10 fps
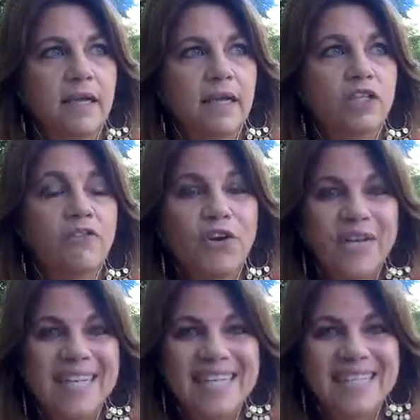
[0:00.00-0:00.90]
And it's
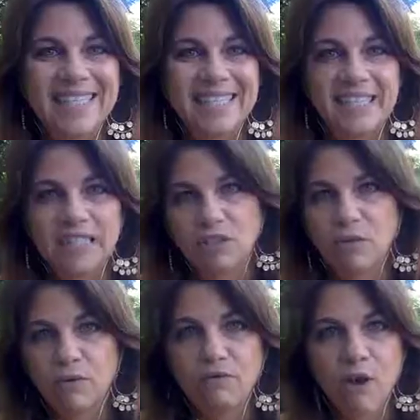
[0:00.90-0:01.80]
very easy to
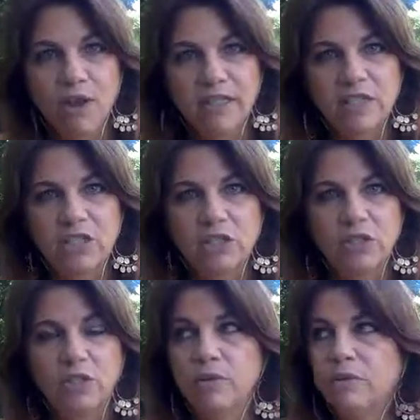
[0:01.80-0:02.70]
sort of fall
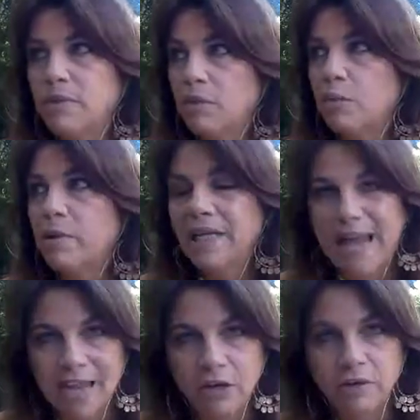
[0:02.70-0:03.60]
into, being
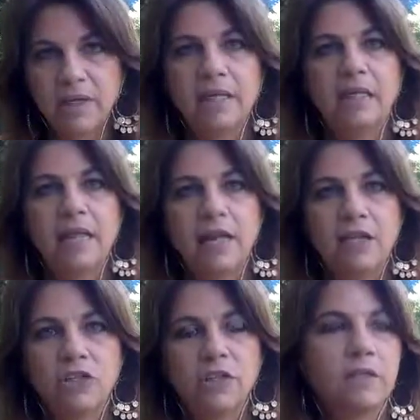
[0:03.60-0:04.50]
angry and
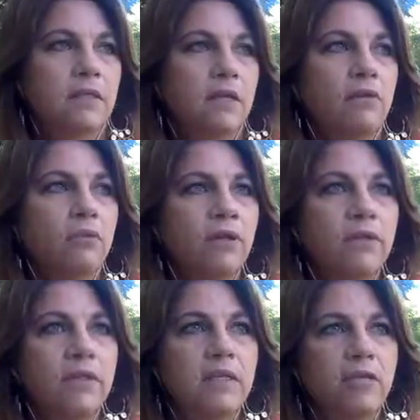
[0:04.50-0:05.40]
anxious and
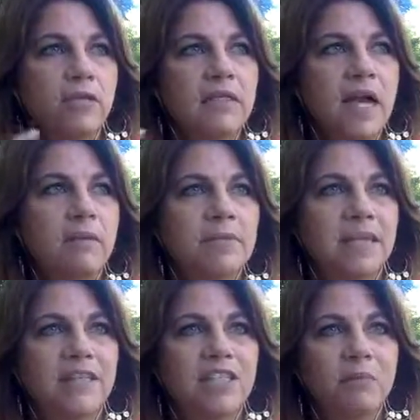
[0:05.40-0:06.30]
unworthy during times
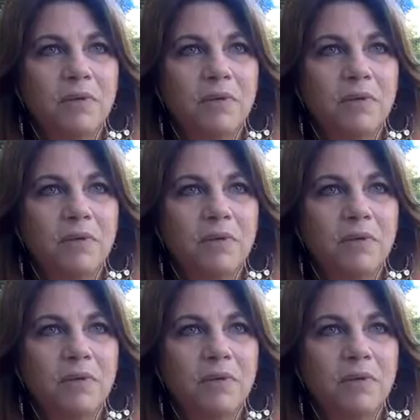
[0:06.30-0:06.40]
like this.